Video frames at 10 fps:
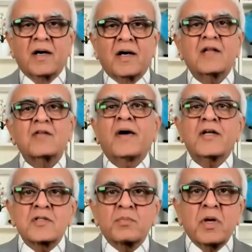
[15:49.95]
It is
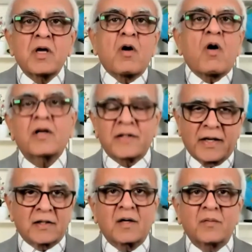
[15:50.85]
much beyond
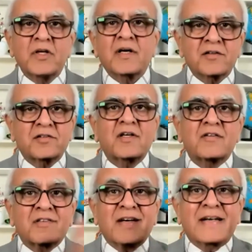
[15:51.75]
that. Communication
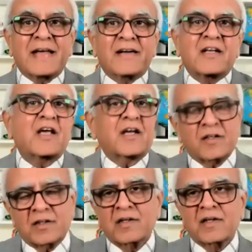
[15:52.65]
is connecting.